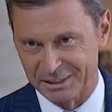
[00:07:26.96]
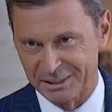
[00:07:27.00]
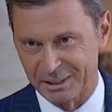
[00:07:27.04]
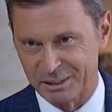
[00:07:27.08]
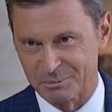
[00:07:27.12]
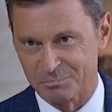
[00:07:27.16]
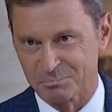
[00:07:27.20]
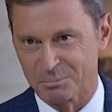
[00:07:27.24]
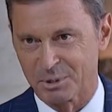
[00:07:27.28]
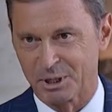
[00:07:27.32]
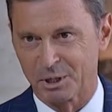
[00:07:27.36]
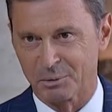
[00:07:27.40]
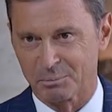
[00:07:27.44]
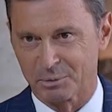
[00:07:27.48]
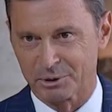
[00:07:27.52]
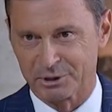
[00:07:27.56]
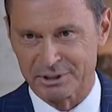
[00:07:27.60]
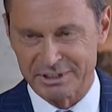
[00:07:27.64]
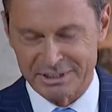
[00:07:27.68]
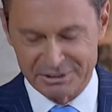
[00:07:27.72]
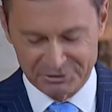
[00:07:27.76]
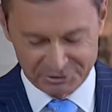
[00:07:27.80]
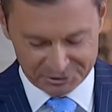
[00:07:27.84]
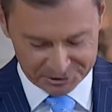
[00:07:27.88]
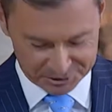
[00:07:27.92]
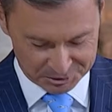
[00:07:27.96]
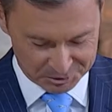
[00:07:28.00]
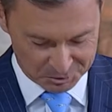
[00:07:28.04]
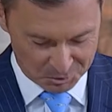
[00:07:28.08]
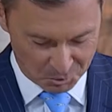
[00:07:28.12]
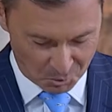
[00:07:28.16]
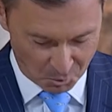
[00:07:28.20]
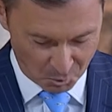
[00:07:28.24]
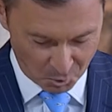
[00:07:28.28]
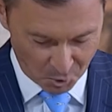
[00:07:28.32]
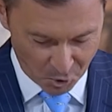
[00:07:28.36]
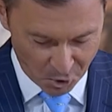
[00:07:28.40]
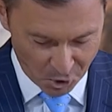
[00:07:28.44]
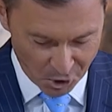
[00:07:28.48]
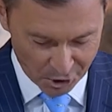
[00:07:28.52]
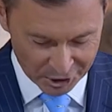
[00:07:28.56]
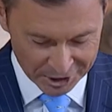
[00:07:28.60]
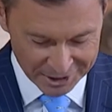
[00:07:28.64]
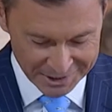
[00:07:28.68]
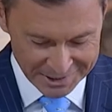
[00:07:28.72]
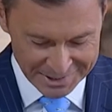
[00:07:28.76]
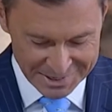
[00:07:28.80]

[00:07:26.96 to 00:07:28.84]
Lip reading: a Peloponnesian War,